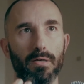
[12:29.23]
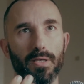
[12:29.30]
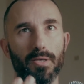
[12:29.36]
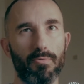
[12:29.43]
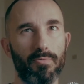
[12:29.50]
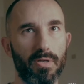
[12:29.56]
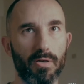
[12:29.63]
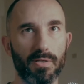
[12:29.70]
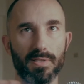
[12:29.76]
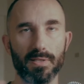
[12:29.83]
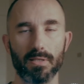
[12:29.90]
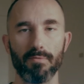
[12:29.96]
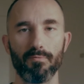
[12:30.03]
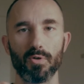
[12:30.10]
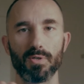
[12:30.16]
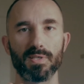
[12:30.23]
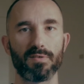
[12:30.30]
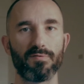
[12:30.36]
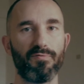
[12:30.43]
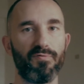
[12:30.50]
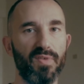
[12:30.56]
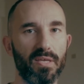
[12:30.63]
curiosity
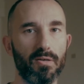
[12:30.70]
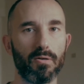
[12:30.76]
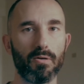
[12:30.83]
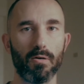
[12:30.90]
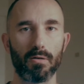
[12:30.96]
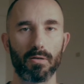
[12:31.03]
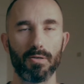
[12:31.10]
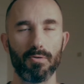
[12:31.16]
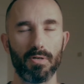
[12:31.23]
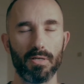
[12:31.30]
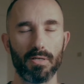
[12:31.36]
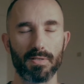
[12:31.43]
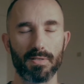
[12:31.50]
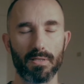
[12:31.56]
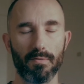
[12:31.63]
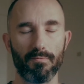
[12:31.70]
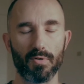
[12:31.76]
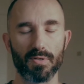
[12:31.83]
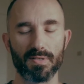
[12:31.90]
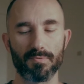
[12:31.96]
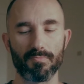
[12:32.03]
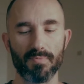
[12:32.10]
versus fear, or curiosity
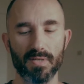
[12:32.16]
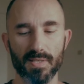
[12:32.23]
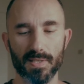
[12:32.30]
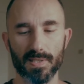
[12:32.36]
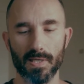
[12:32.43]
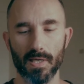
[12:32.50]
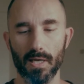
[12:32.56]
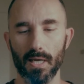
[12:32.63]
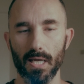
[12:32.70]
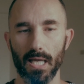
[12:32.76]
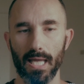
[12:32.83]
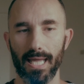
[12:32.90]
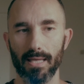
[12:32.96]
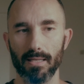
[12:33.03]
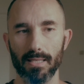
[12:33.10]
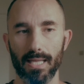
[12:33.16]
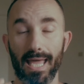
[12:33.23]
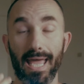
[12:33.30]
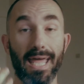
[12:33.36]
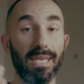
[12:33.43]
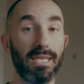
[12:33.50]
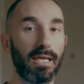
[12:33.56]
versus risk, and
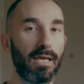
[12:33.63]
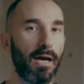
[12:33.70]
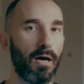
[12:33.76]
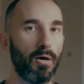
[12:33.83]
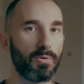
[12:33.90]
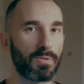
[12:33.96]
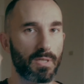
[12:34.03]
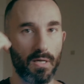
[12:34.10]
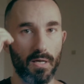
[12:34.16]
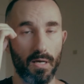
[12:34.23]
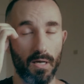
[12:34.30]
handing out